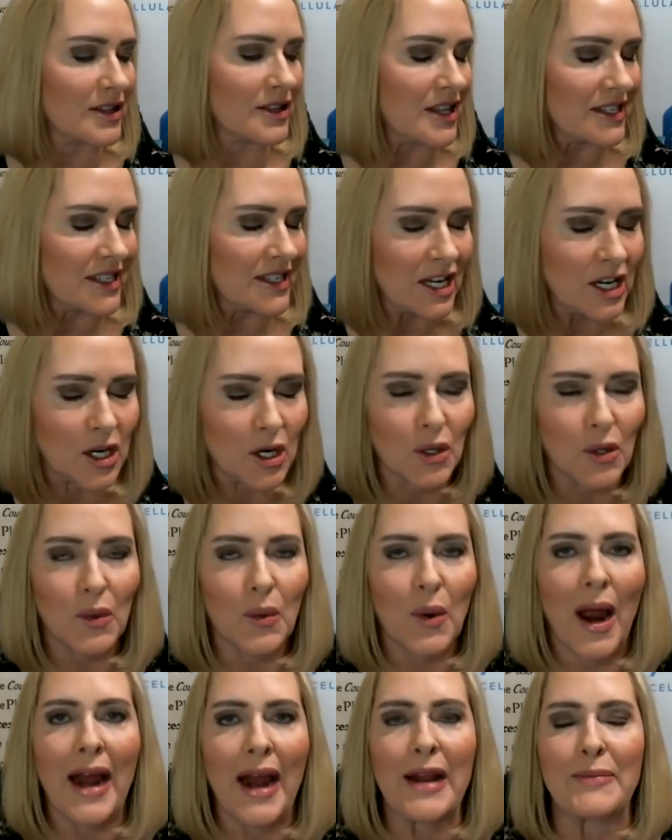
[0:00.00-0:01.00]
this
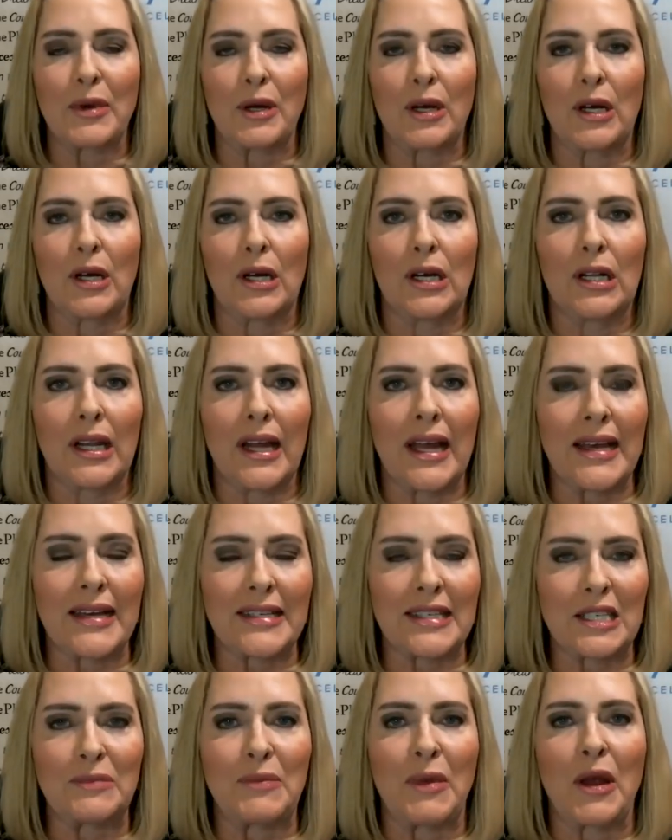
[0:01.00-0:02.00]
incredible
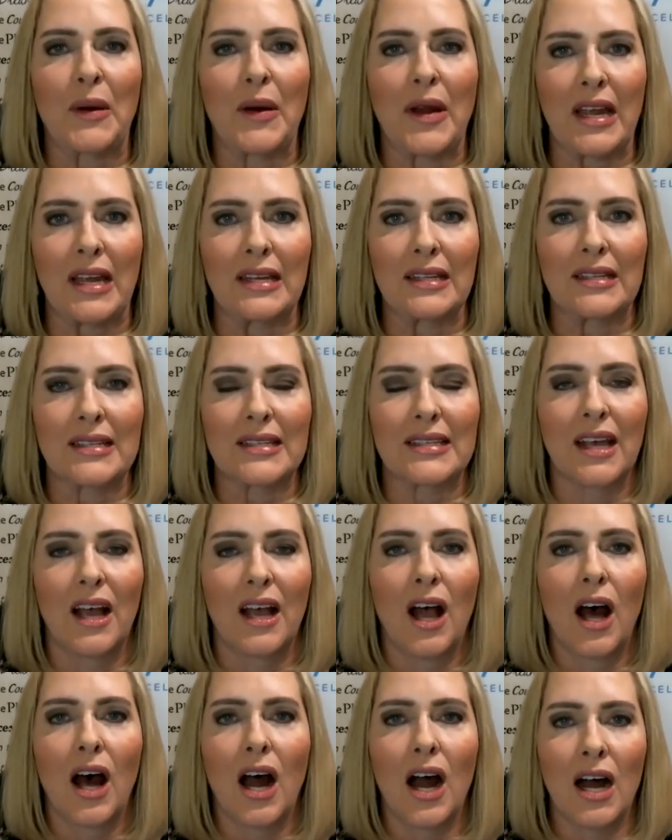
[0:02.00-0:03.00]
experience
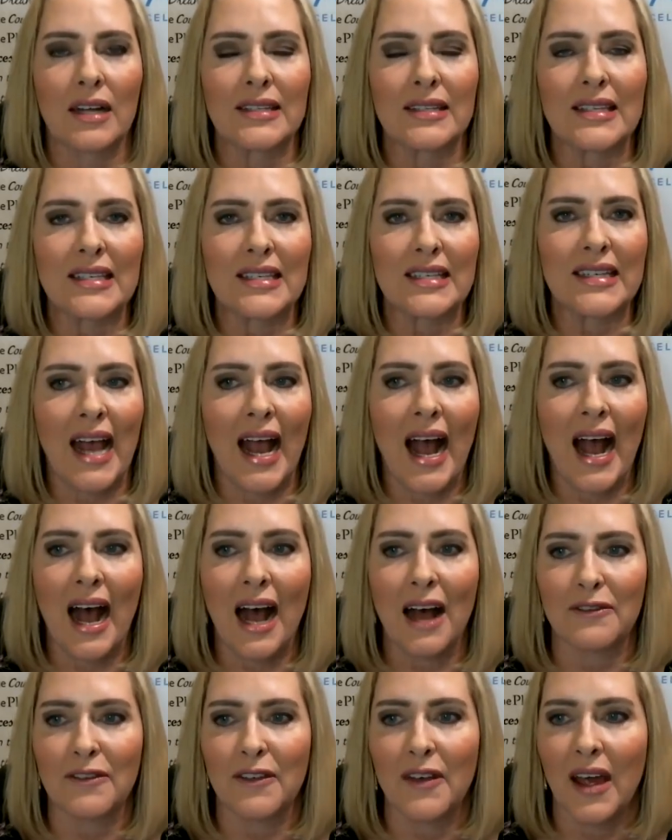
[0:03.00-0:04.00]
on
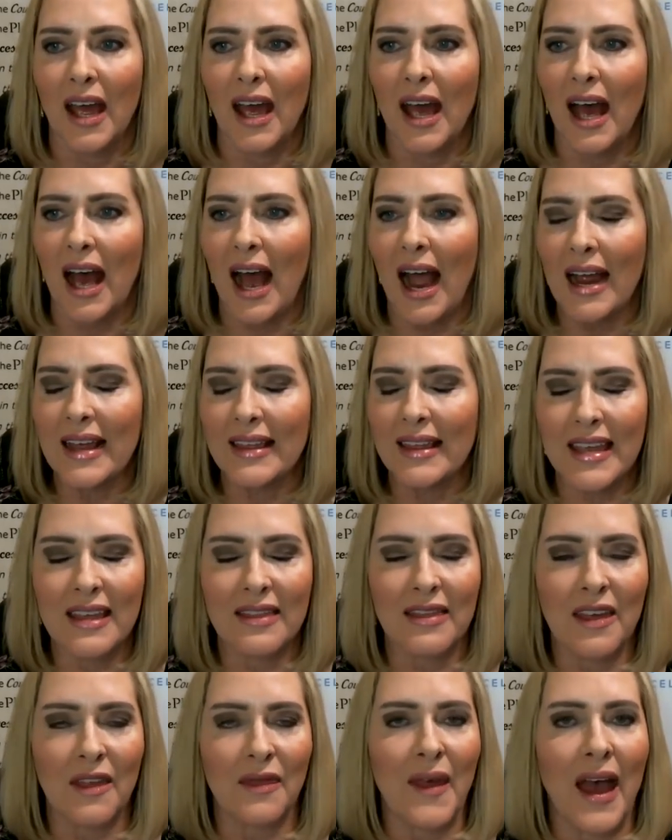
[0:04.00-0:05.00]
staff. I
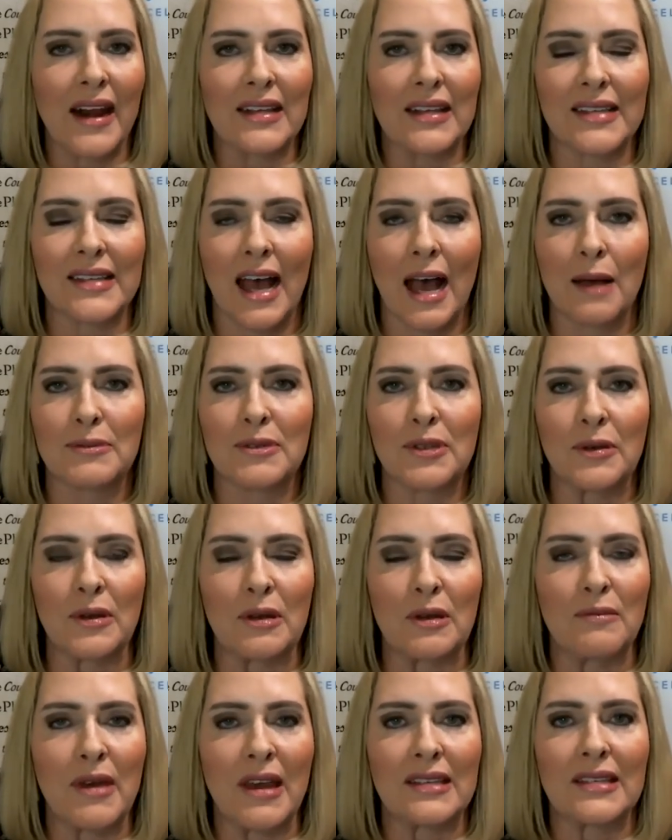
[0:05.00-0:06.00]
think that is
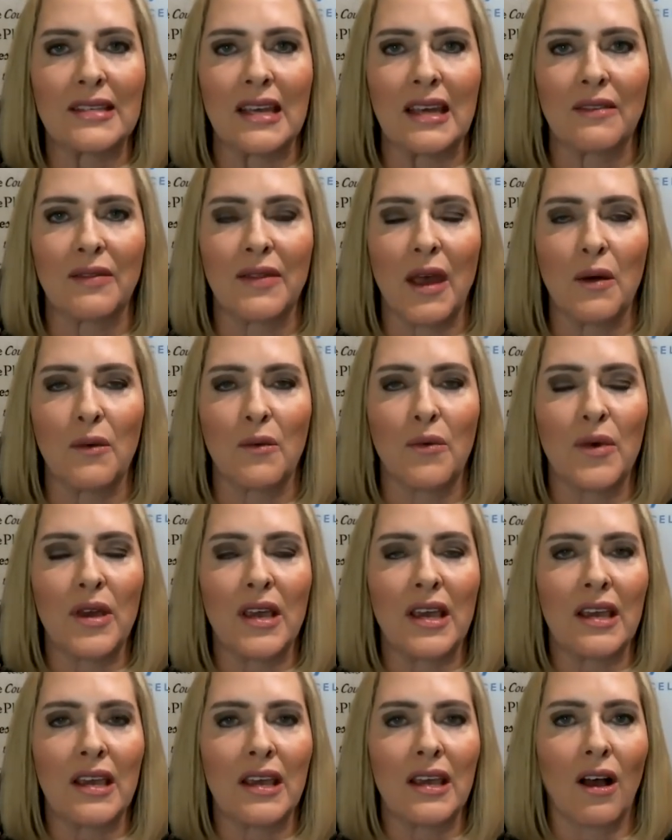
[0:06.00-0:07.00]
absolutely amazing that
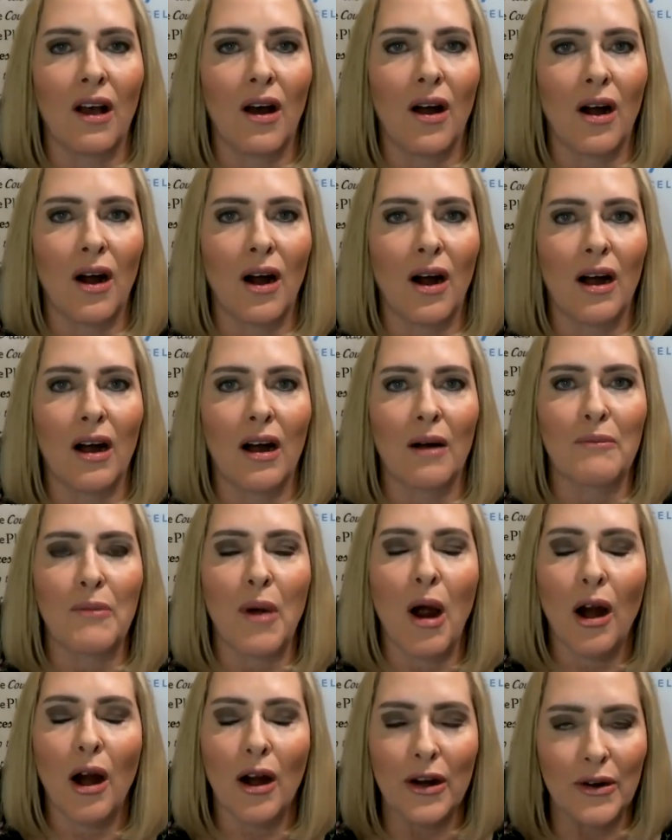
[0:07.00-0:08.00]
we are
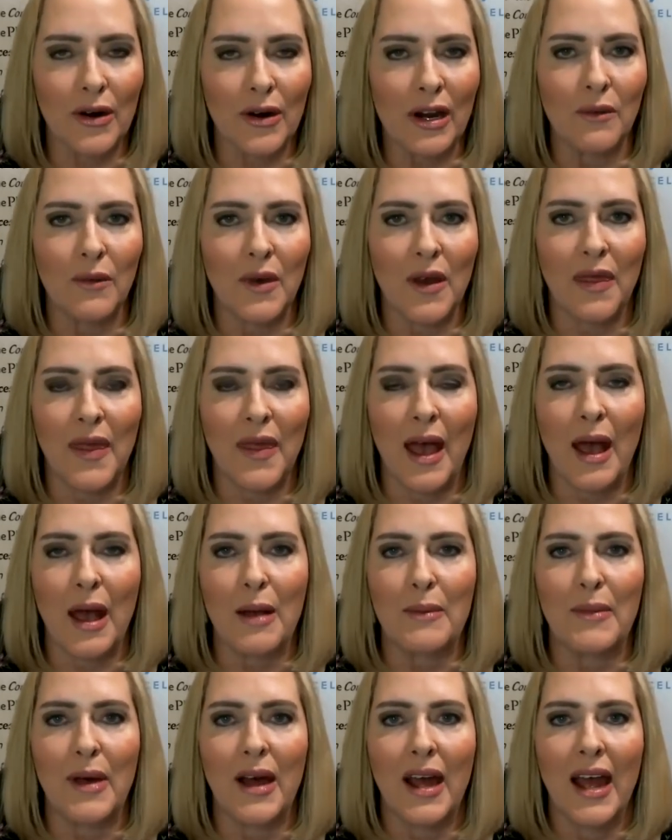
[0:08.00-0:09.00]
partnering with
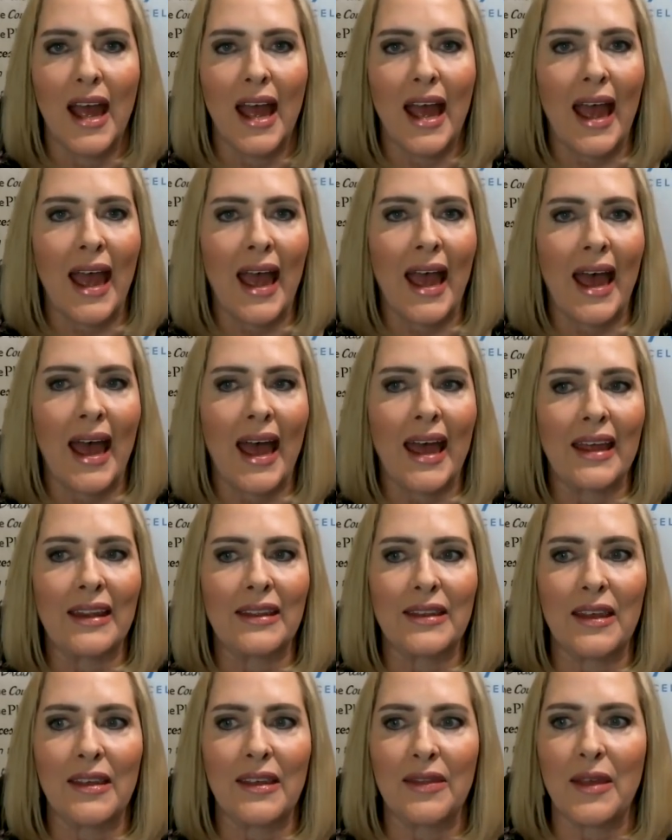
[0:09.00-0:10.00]
them
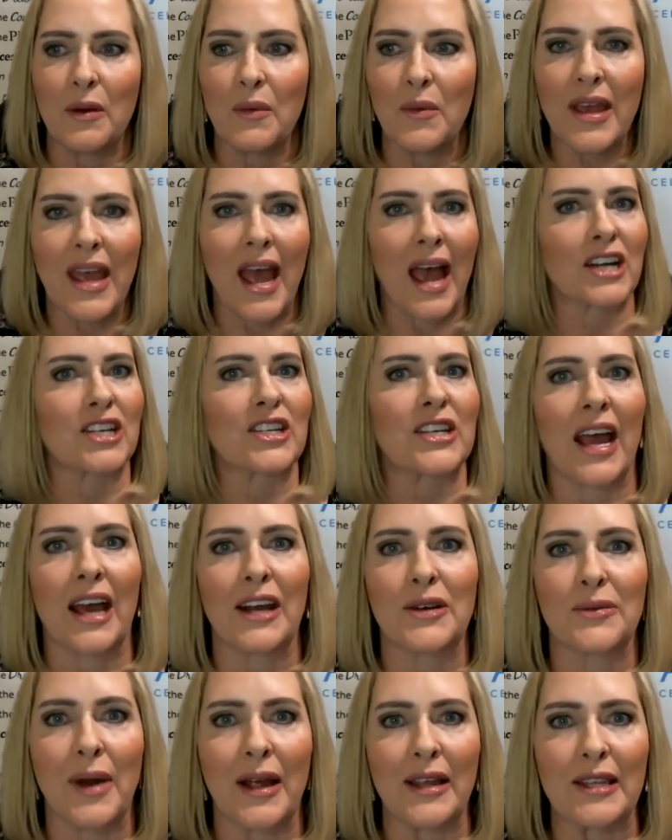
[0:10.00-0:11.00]
and that we actually
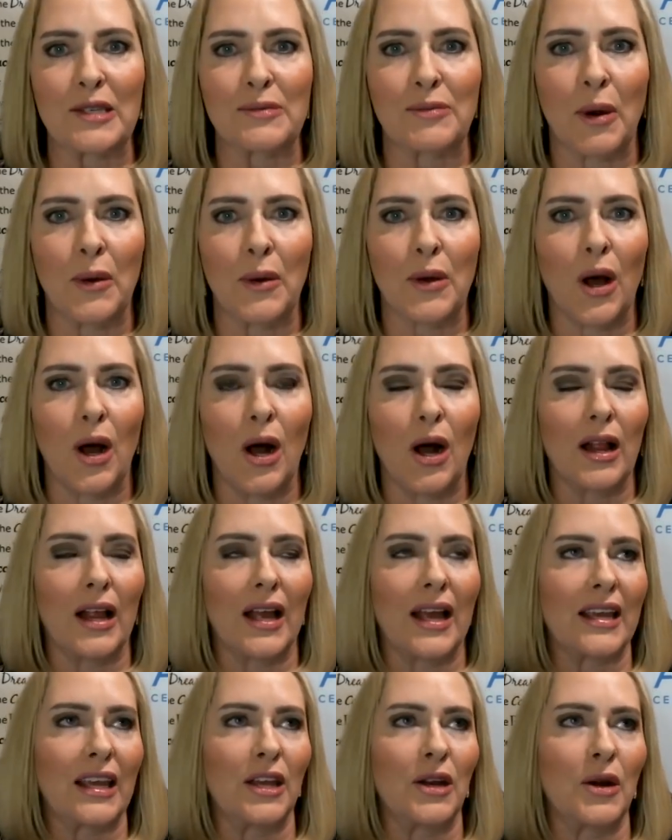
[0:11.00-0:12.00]
had to write this protocol.
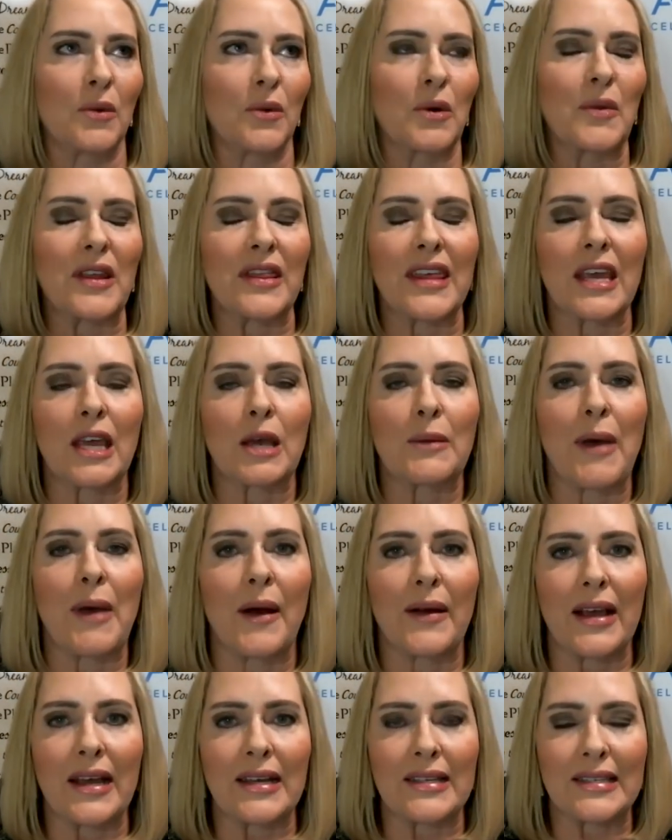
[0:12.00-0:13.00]
You know, when we think
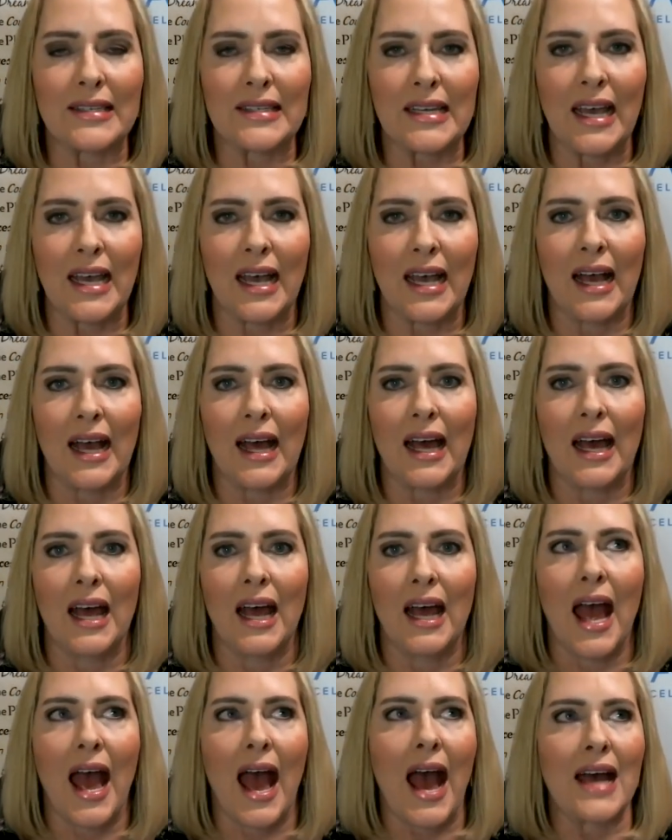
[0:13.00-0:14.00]
about Asea
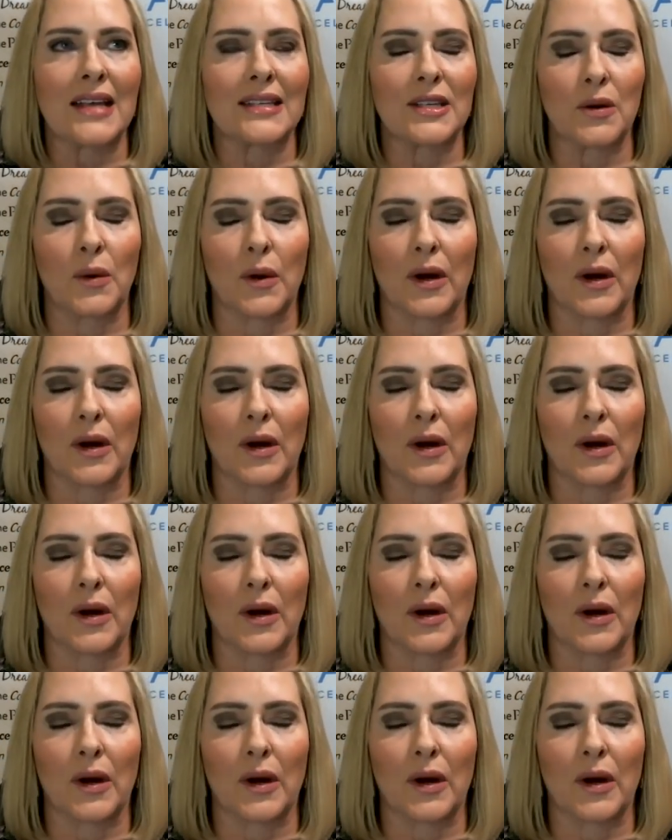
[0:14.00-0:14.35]
as an